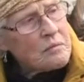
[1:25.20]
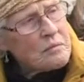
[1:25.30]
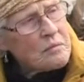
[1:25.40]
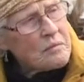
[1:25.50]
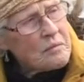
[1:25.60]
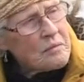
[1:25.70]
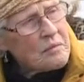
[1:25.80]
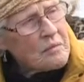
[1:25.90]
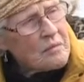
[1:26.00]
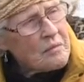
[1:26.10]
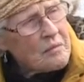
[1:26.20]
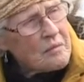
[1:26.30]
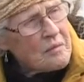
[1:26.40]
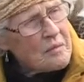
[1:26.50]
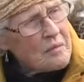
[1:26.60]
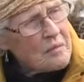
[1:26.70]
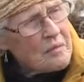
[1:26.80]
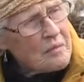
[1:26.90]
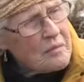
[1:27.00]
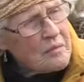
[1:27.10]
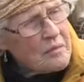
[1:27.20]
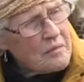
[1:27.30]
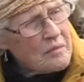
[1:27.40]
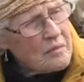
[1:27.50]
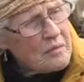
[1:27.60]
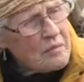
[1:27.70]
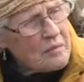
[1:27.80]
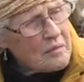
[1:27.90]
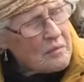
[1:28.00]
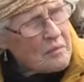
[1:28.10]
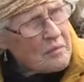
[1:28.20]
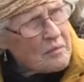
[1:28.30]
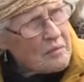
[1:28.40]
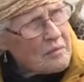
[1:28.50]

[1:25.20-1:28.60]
The person shown says nothing.